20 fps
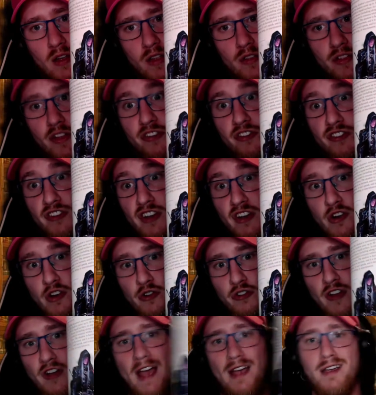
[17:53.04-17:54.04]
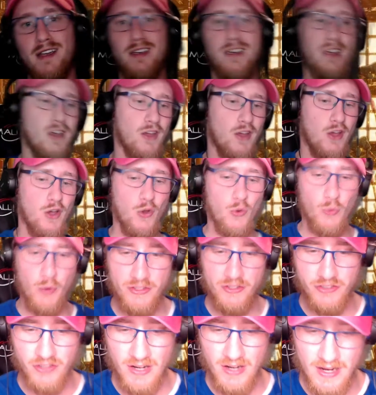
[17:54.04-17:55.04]
Snicker Snack,
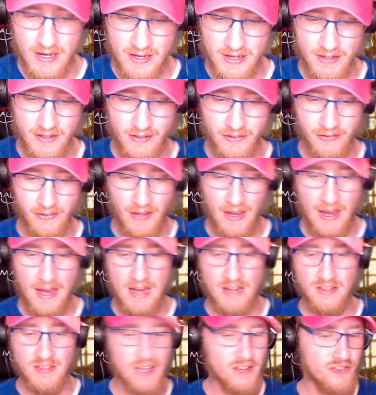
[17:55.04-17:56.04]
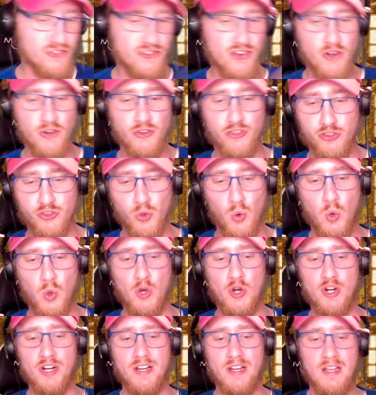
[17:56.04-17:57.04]
which is a legendary
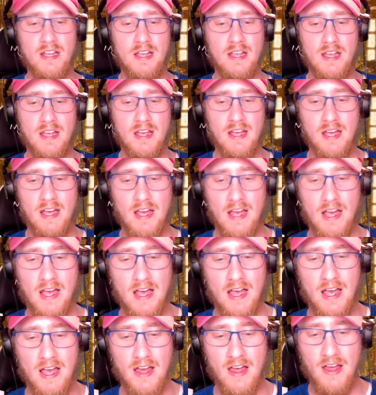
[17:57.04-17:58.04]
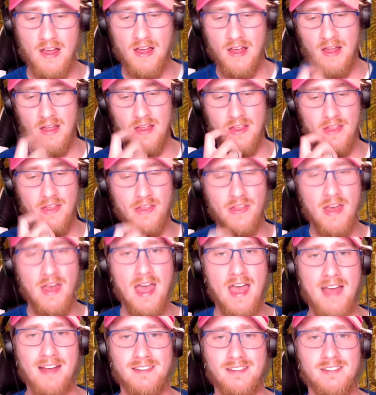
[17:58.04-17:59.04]
sword
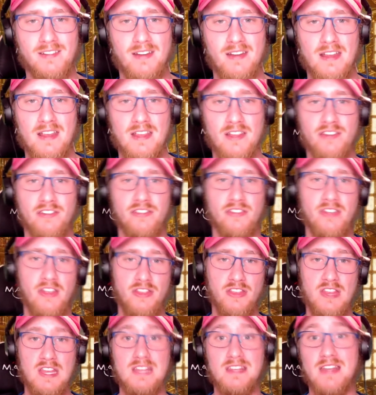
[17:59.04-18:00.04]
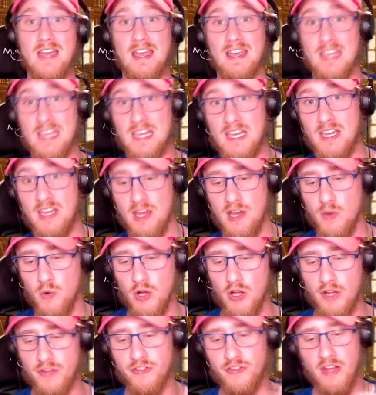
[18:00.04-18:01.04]
that is the thing that
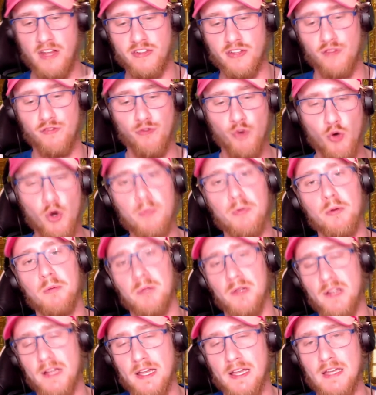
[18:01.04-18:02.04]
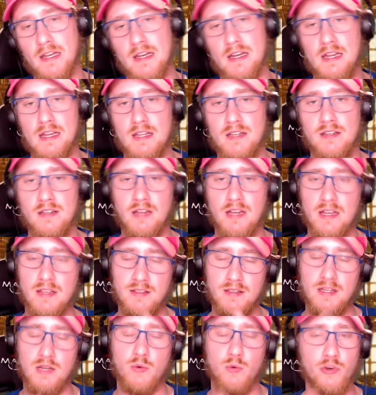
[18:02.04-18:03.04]
it's a vorpal blade
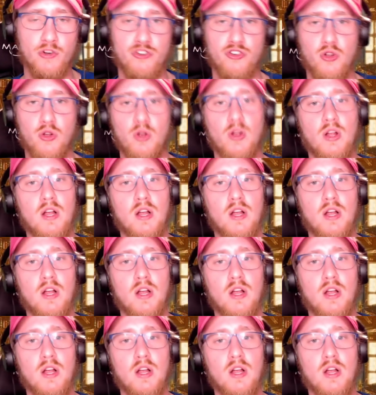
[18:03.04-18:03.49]
in the original